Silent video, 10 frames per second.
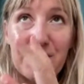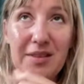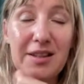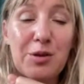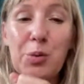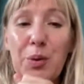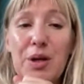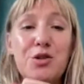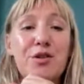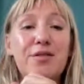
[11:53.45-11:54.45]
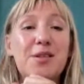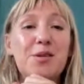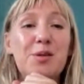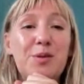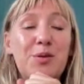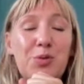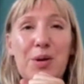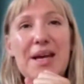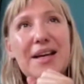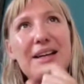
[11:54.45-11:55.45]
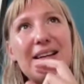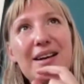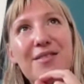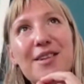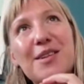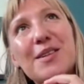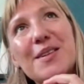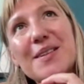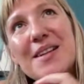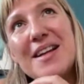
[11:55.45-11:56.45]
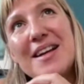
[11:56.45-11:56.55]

the twinge of a little tweak, of a little